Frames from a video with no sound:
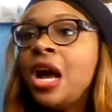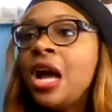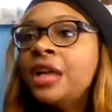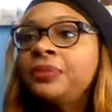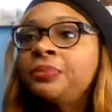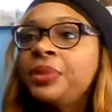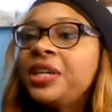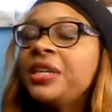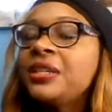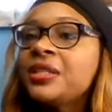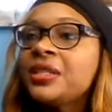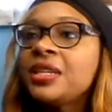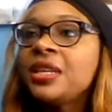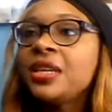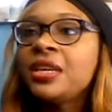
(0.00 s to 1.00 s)
Being the
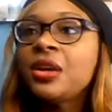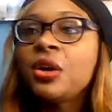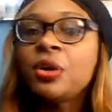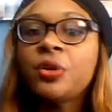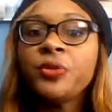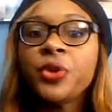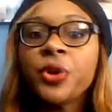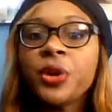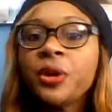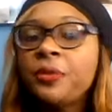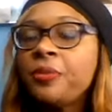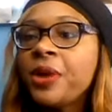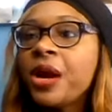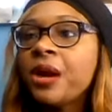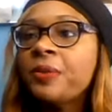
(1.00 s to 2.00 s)
CEO of your
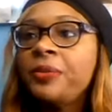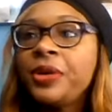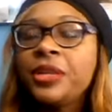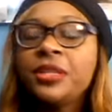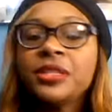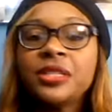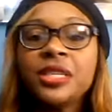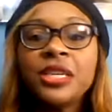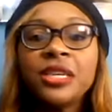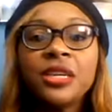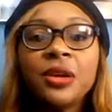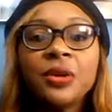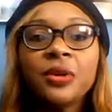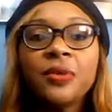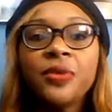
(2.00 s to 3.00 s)
empire, being the CEO
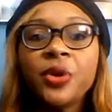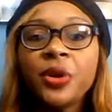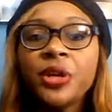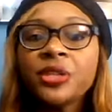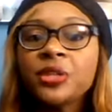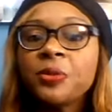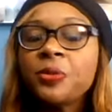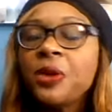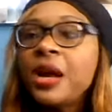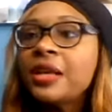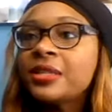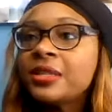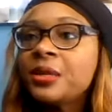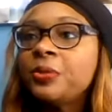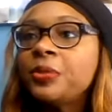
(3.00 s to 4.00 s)
of your enterprise
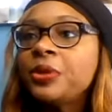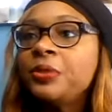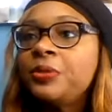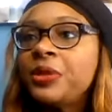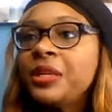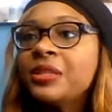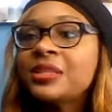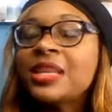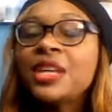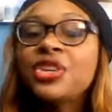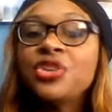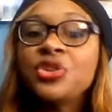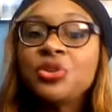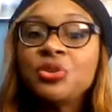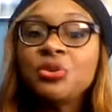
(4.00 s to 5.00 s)
simply means that
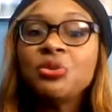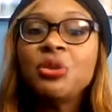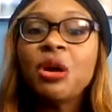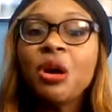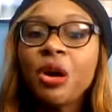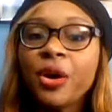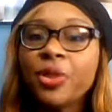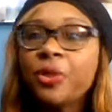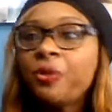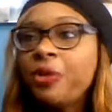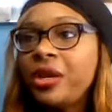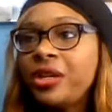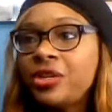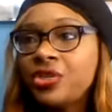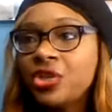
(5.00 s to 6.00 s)
you are the one
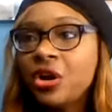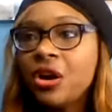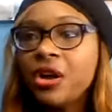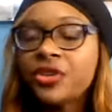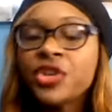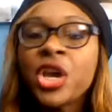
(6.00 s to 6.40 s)
in charge.